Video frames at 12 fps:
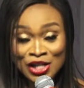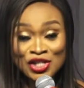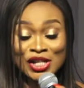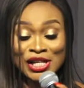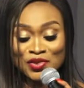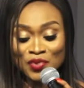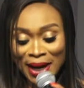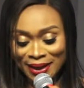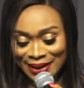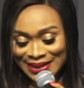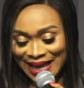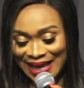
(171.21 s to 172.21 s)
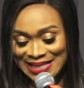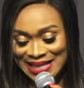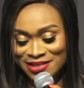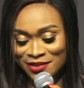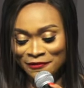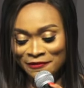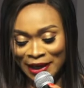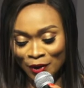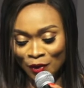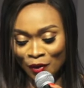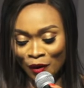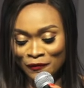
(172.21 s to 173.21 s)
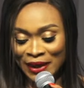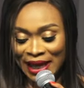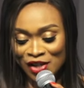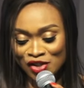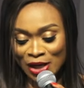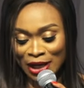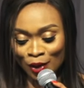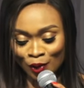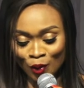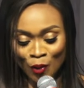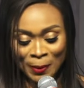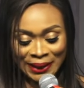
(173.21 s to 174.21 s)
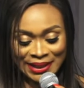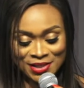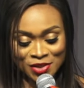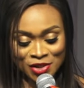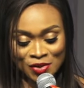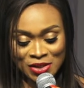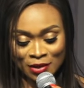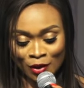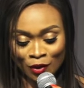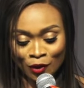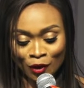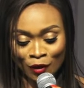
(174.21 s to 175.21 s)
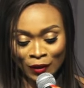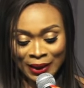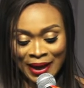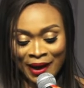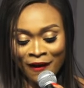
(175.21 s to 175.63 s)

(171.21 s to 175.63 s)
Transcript: She is recognized as a fellow of the Asia Global Institute in Hong Kong,